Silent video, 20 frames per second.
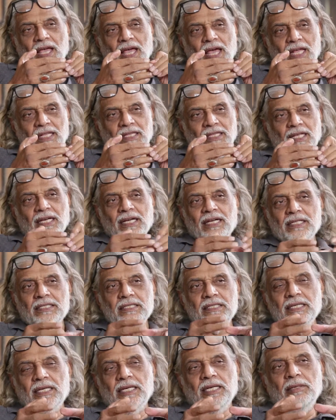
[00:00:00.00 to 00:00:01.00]
and they're
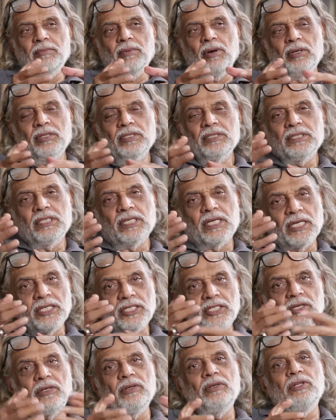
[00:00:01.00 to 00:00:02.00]
concerned about the
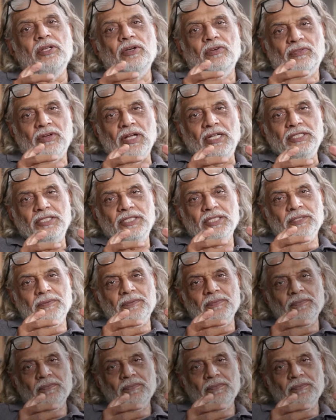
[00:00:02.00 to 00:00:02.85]
continuity of culture.